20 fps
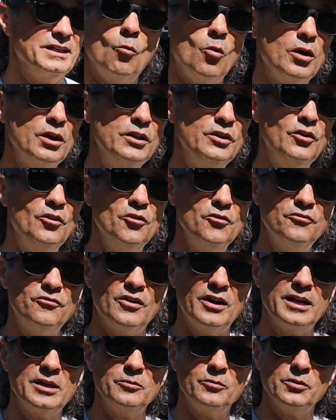I wanted to go
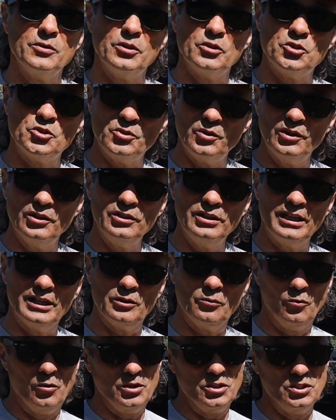find where the
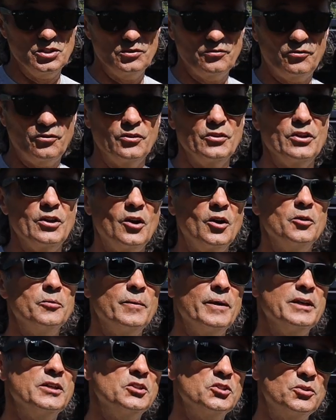trailhead was for the
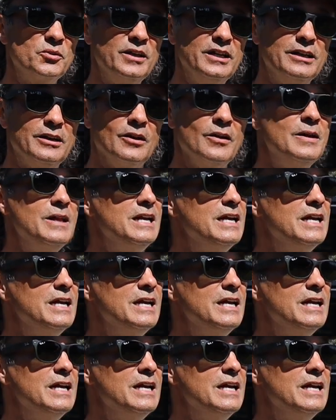Ardbeg Trail,